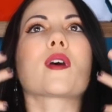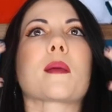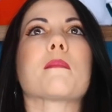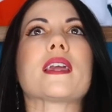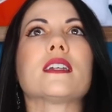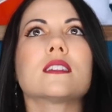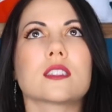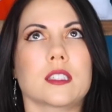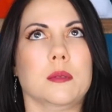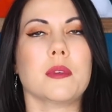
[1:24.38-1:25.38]
what it
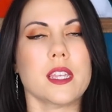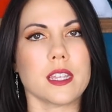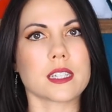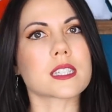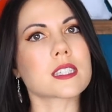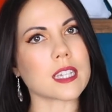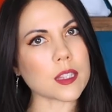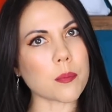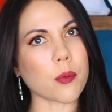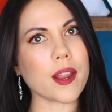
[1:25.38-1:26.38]
means to me to
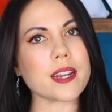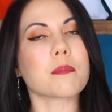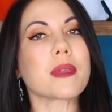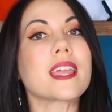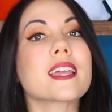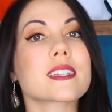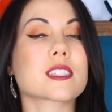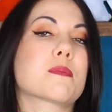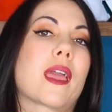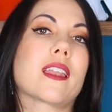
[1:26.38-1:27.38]
celebrate being
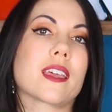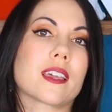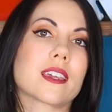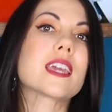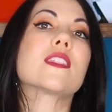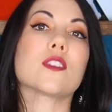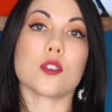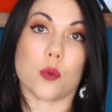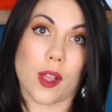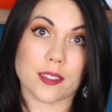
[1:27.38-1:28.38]
Hispanic in
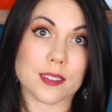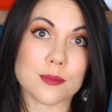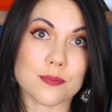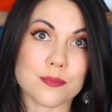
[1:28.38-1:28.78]
the US.